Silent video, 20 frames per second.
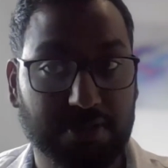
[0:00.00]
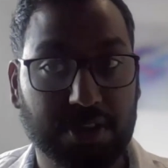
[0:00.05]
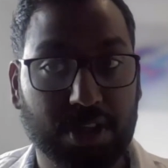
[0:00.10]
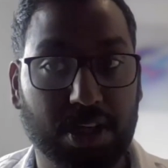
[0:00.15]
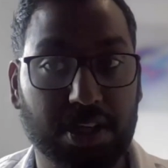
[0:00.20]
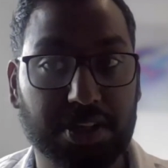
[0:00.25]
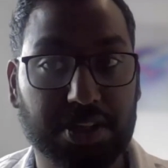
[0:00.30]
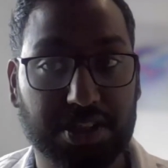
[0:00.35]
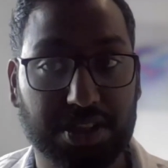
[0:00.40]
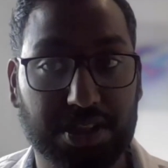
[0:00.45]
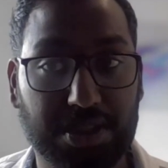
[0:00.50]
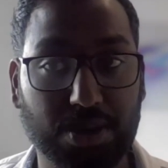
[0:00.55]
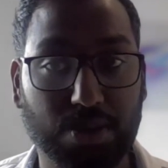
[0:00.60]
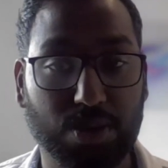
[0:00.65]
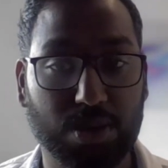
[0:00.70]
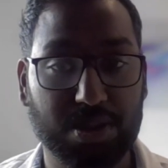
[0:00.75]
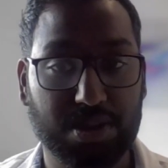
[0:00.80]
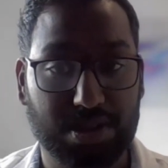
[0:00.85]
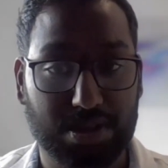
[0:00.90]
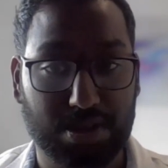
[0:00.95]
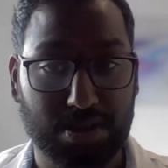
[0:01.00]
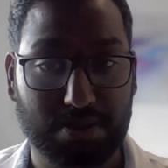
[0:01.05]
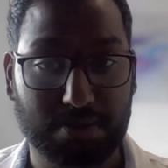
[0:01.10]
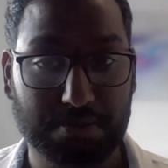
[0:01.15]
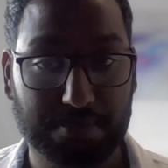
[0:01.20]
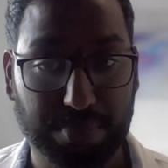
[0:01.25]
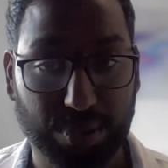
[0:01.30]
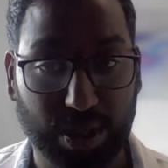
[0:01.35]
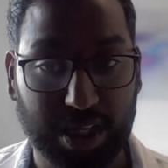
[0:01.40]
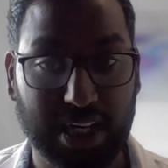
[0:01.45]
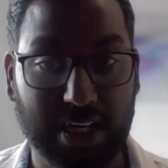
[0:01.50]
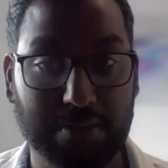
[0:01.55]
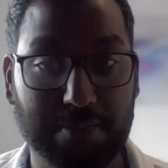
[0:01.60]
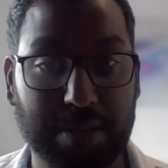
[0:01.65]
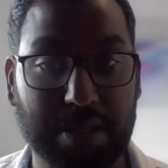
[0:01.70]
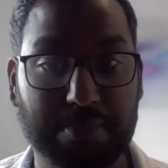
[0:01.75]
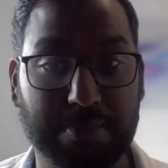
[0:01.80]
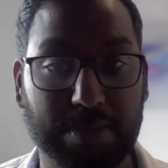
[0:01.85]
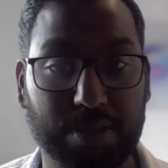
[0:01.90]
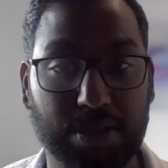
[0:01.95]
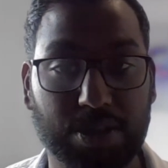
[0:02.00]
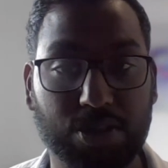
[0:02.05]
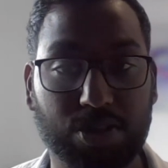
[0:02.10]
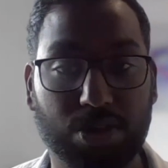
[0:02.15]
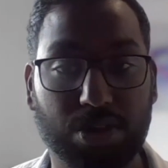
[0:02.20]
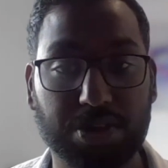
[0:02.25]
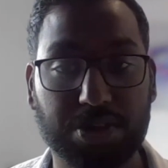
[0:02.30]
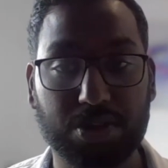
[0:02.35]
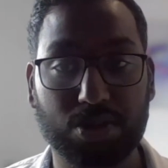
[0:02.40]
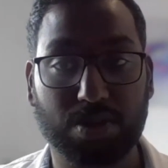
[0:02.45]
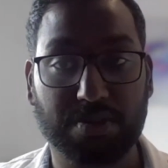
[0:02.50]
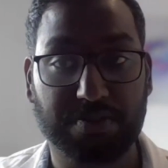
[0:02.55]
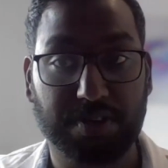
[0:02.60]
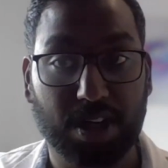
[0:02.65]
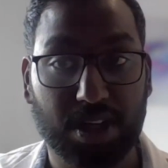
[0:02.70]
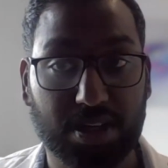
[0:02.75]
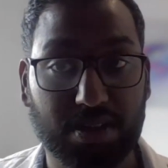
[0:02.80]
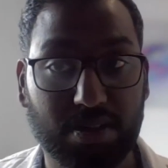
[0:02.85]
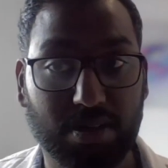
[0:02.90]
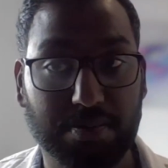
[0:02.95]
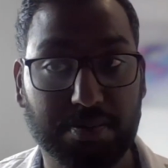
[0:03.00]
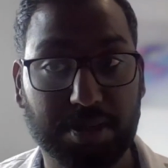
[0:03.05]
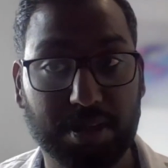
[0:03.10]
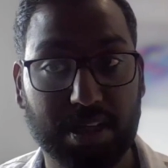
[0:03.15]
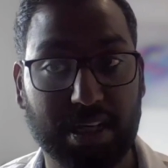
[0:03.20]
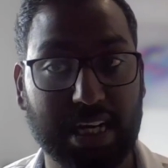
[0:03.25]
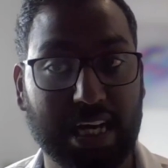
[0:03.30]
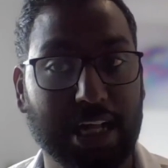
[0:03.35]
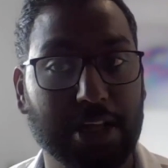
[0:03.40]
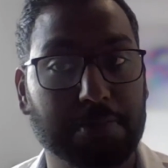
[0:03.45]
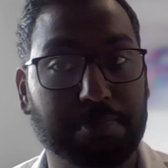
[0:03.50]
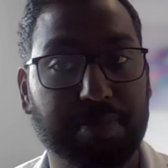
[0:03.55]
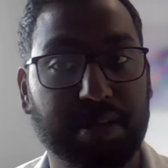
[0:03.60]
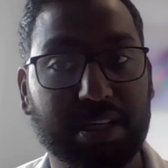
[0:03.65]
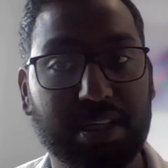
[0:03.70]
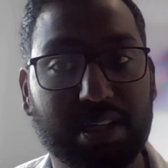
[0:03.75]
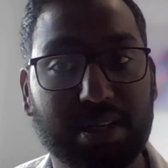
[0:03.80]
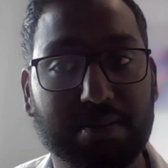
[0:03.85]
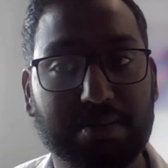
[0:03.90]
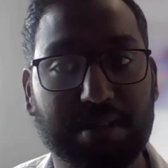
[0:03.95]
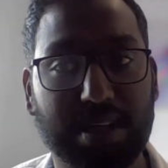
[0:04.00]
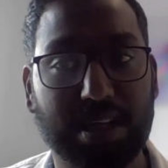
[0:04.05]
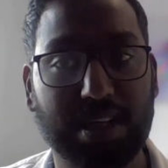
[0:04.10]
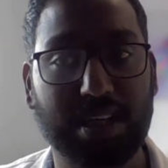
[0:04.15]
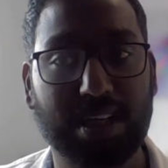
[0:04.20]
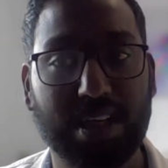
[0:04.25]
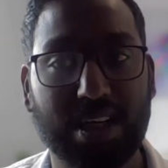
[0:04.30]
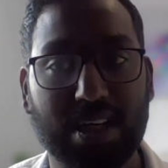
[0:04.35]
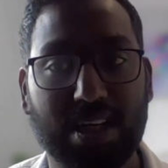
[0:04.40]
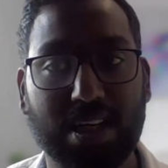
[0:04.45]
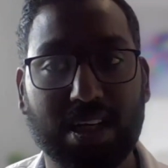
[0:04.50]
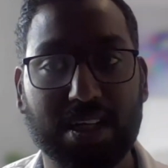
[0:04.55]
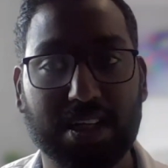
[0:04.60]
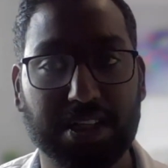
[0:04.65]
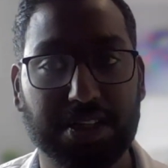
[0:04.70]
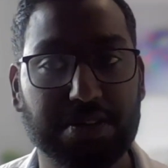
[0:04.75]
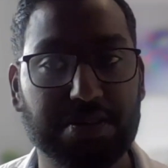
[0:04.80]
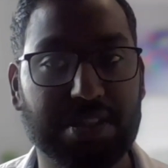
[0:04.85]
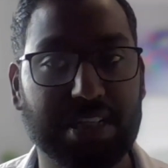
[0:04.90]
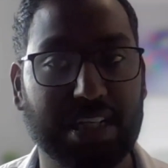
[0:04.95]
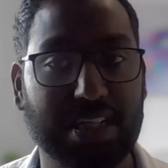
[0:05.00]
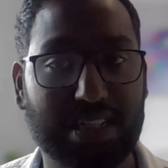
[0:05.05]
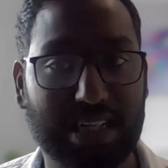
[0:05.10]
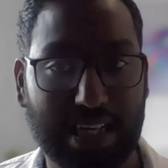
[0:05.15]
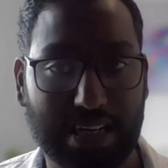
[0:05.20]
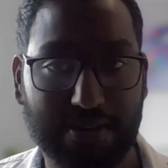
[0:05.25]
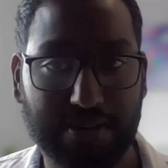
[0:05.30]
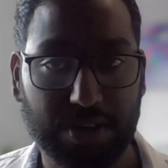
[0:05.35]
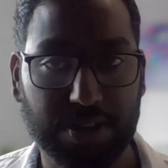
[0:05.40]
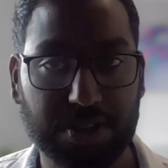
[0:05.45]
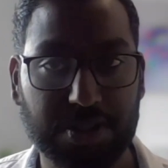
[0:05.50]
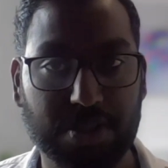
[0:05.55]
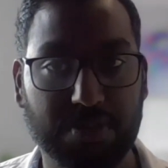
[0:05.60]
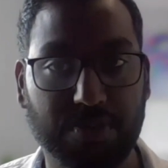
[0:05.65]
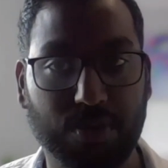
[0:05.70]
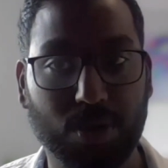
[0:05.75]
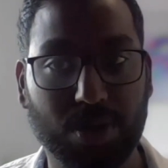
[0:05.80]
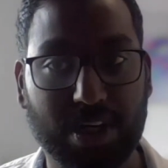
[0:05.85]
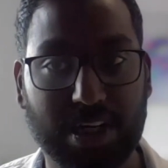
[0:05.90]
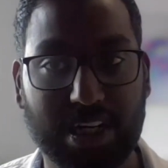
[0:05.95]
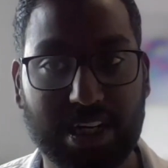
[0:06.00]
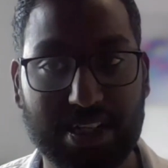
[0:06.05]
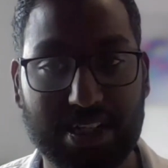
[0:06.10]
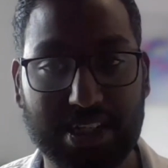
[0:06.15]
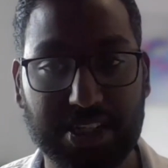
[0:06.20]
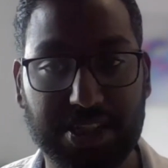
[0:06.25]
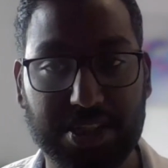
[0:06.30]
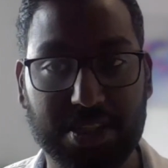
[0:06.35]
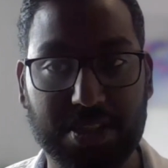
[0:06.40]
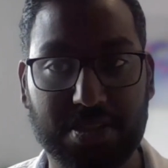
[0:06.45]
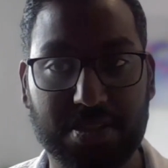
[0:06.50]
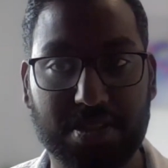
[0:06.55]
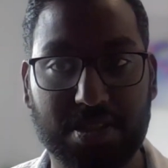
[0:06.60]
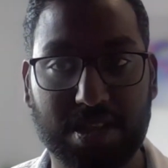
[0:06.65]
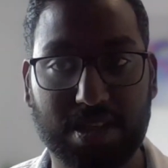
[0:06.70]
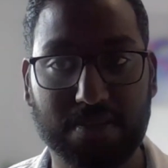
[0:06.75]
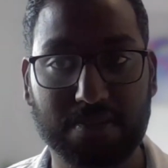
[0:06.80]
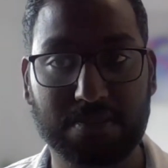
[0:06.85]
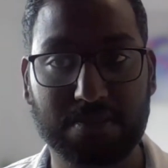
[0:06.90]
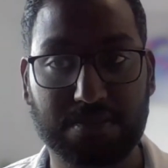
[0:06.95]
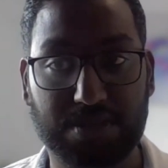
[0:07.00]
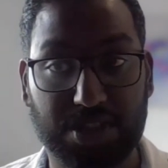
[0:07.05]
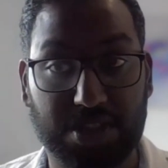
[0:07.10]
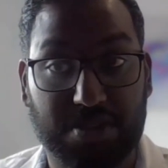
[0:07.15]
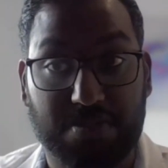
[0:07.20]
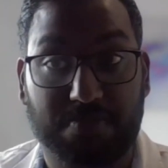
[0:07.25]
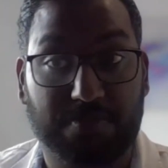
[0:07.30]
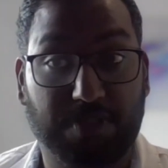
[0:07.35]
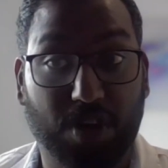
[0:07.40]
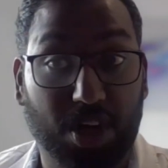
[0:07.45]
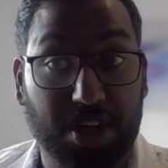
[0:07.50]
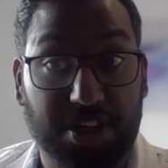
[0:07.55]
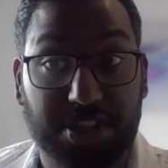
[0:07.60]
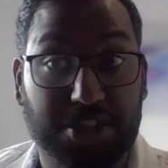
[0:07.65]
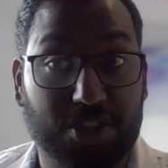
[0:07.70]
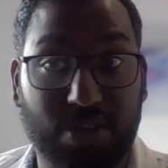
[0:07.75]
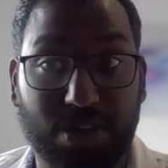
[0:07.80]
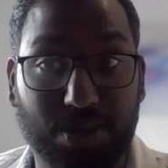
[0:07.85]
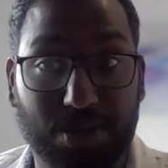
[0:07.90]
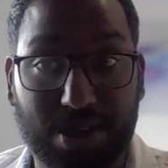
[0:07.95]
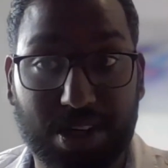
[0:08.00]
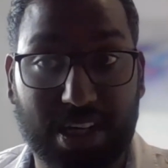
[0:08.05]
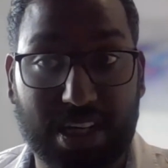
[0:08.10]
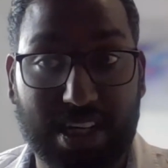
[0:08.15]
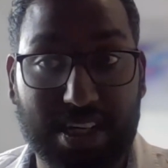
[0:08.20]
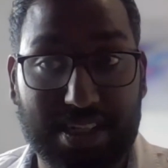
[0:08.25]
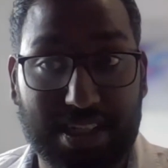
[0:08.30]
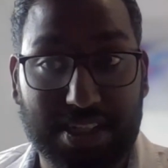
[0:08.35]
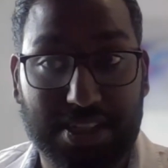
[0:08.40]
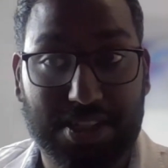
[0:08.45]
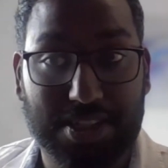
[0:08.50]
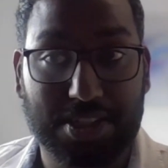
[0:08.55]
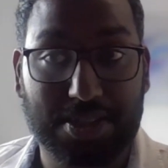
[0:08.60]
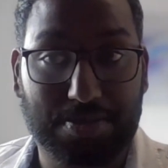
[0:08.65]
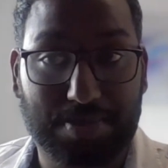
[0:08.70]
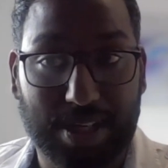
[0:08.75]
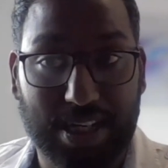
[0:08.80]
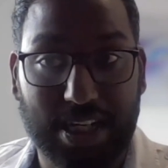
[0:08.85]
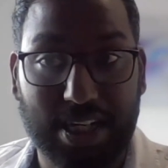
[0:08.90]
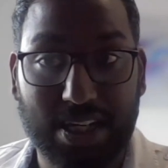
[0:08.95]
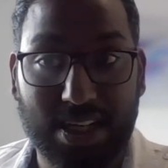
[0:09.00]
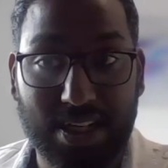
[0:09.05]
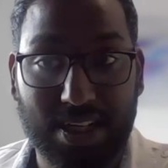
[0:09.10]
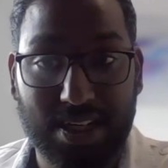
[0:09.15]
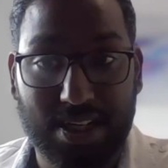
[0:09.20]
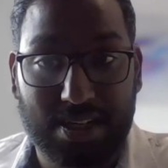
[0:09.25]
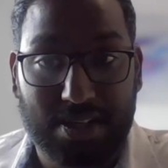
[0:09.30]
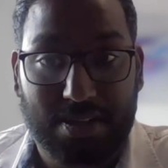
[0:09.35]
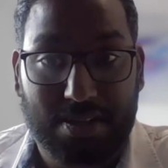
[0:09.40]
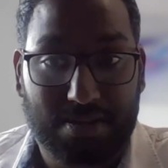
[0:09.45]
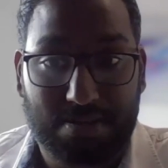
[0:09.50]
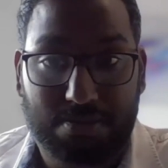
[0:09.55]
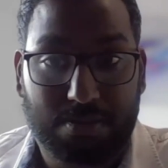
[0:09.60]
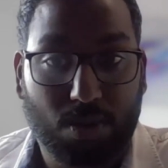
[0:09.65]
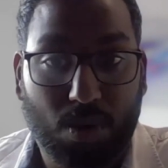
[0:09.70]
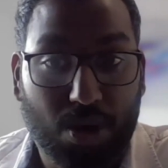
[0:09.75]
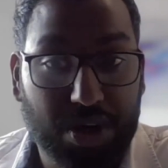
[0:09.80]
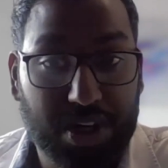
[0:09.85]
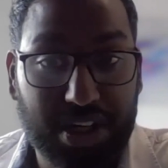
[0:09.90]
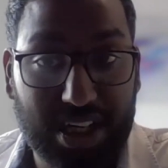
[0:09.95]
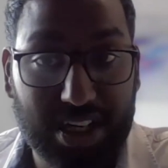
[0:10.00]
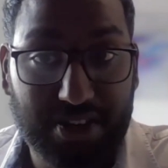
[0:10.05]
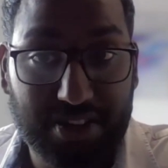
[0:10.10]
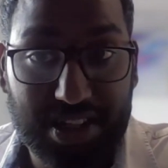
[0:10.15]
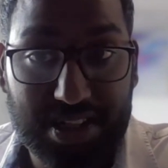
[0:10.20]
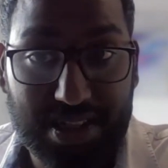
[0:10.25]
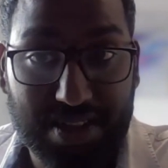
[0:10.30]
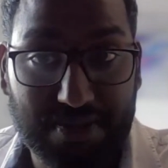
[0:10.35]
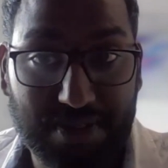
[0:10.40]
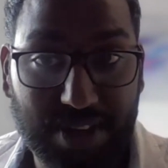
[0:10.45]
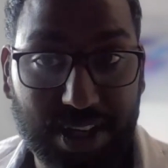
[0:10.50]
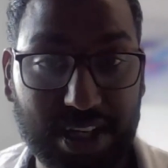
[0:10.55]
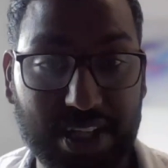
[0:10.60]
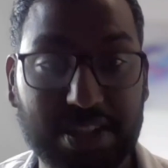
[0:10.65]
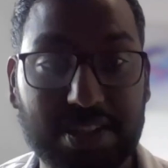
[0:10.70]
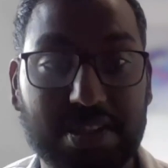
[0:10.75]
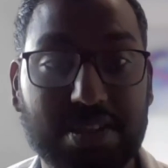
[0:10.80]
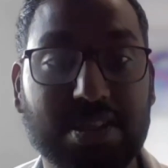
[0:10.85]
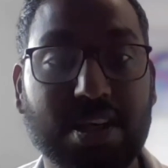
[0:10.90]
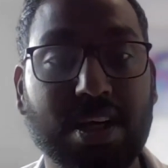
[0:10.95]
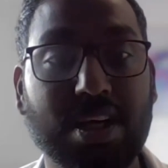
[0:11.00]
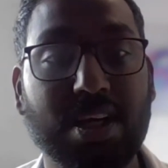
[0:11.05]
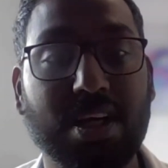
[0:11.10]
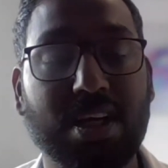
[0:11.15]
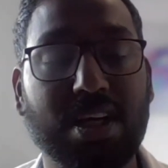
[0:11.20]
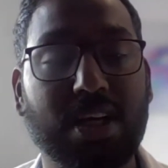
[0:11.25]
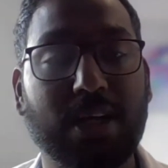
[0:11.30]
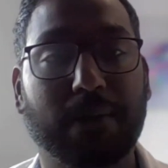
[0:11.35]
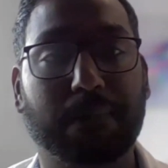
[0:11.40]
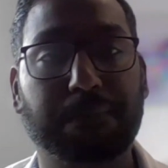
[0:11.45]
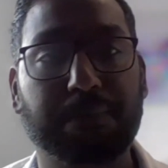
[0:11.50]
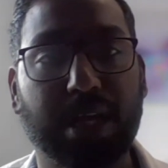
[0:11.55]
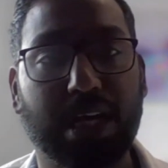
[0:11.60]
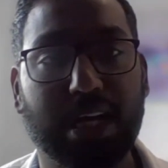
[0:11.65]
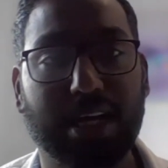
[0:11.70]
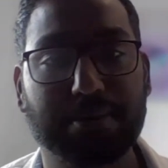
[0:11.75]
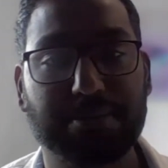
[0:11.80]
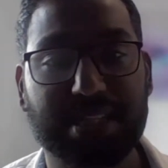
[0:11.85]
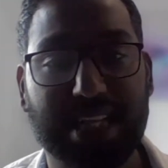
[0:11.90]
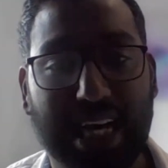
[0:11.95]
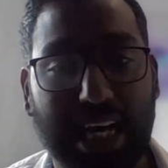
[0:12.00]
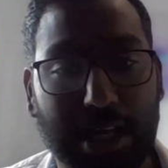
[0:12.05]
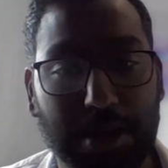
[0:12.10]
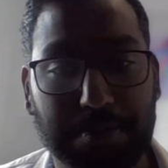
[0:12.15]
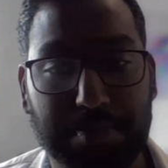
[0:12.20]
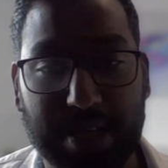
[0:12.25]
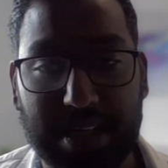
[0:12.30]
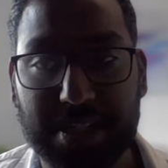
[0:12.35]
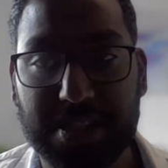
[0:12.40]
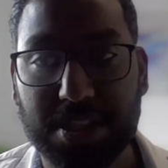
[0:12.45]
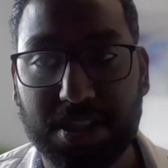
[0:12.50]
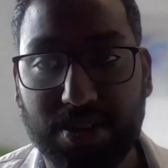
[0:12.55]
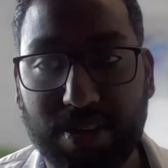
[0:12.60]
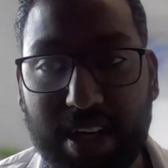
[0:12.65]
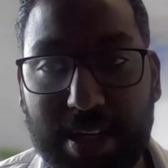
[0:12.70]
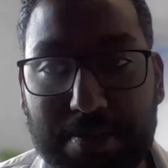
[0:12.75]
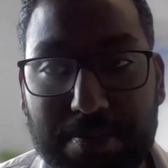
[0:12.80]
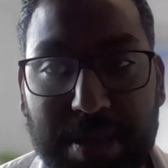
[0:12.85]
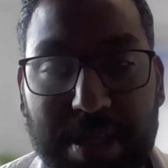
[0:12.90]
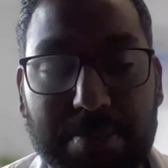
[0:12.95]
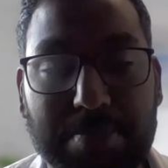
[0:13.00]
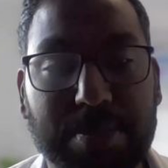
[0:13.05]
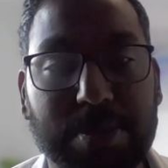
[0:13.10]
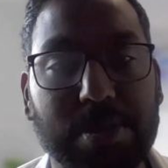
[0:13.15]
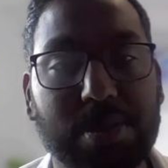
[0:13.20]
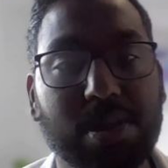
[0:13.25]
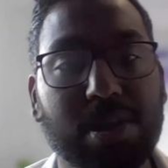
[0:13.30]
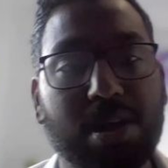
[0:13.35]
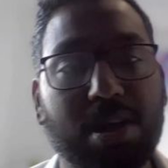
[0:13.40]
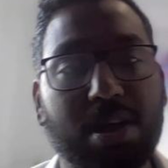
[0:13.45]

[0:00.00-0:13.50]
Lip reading: culture towards bringing people across who are vulnerable and helping them. They do tend to have lots of organizations, just voluntary organizations by ordinary civilians, to help integrate people.